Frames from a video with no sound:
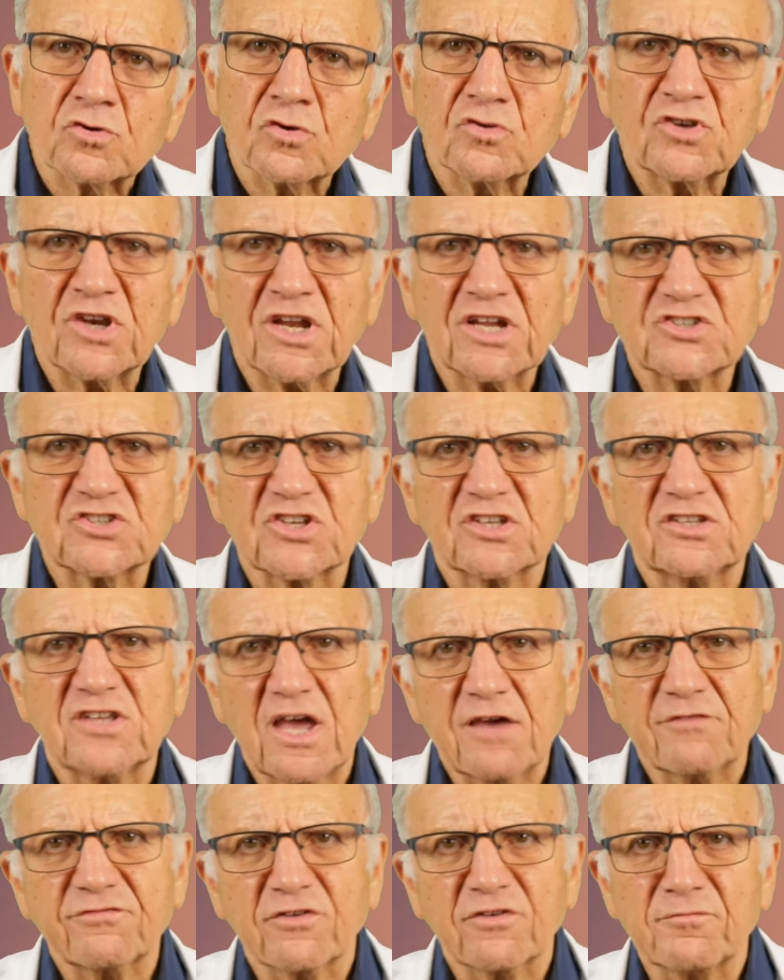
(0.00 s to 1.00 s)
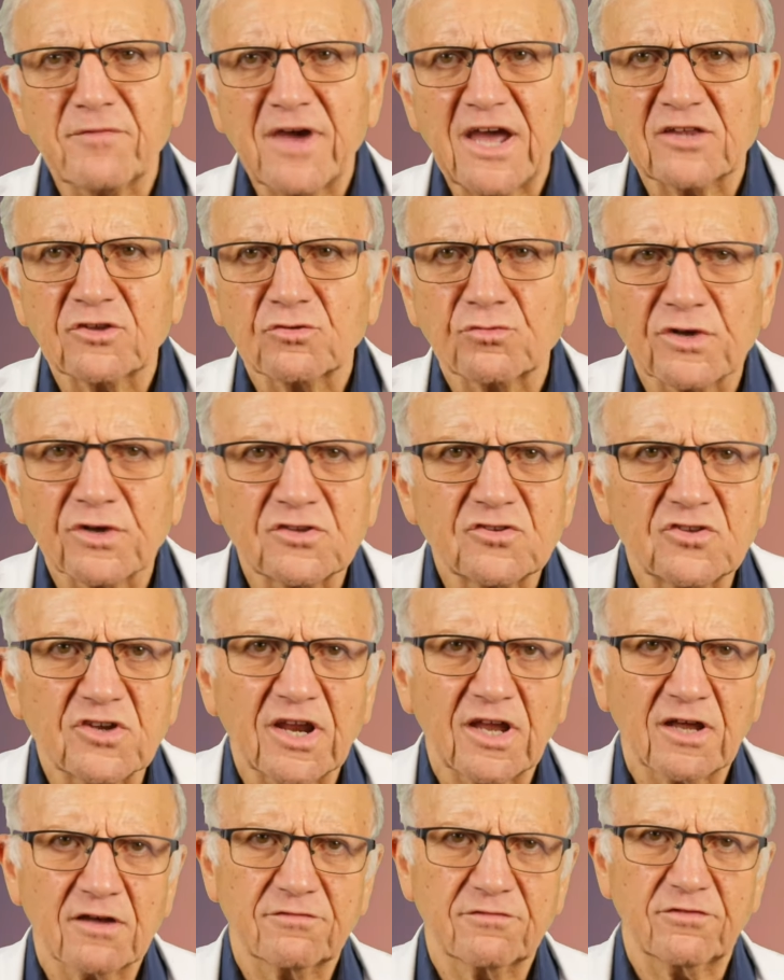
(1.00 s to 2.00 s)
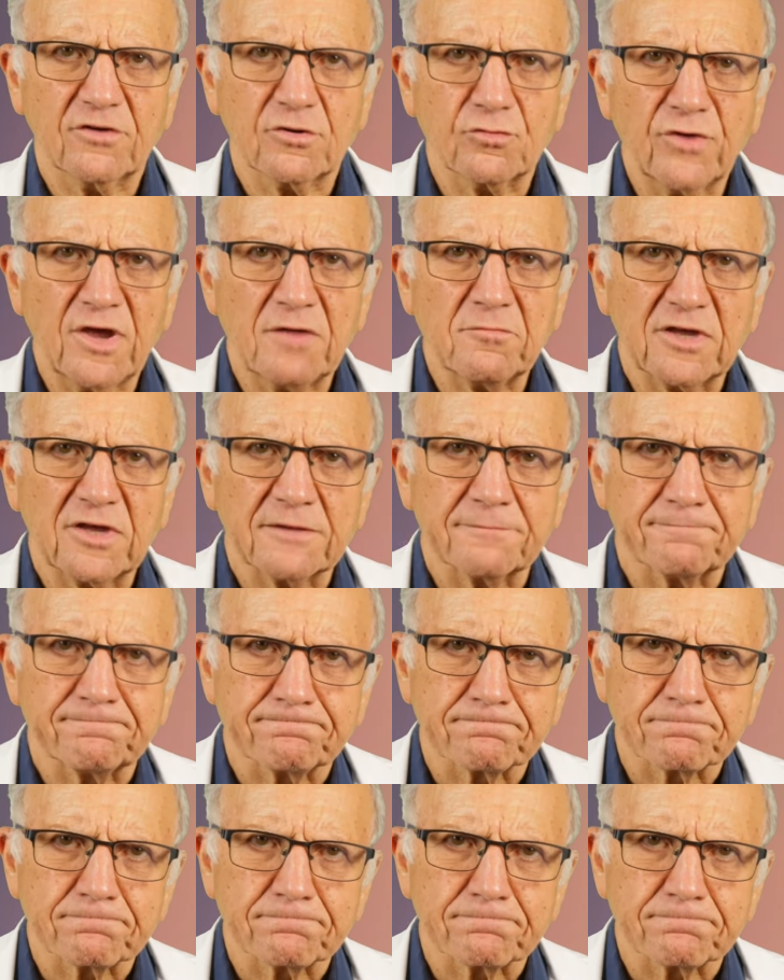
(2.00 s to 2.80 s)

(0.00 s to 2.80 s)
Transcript: Two drinks a day for men and one drink for women.